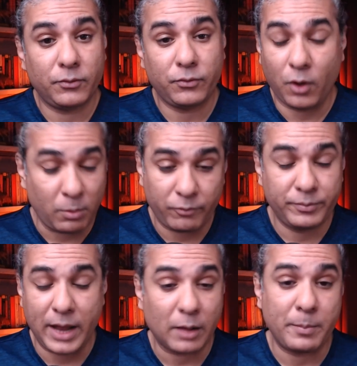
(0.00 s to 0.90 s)
form of
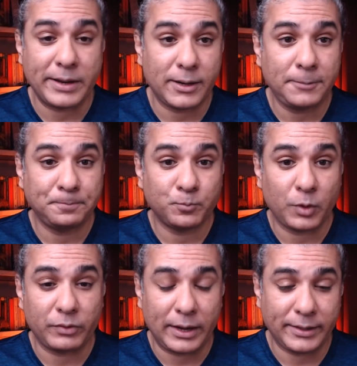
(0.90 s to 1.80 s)
dark matter,
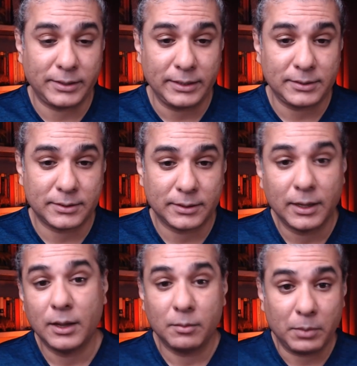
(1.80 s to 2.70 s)
if that exists.
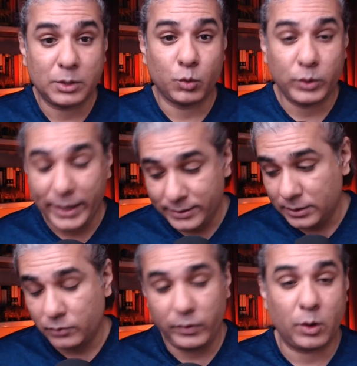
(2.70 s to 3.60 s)
But do they
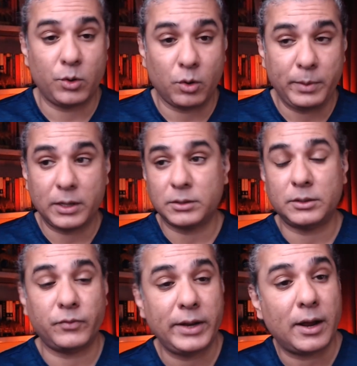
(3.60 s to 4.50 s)
exist? We don't know, because it's
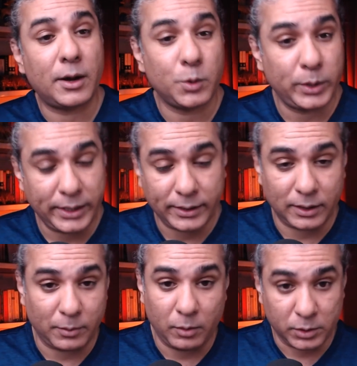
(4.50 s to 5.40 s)
very hard to detect
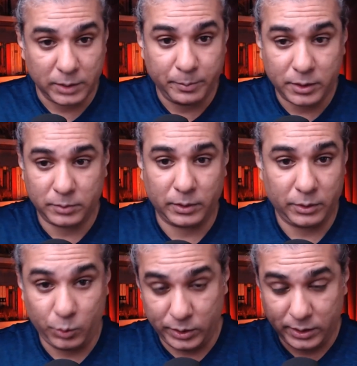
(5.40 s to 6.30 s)
them, almost impossible
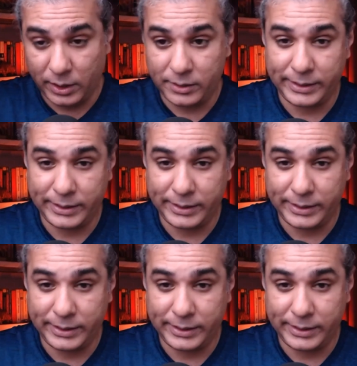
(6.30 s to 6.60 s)
using current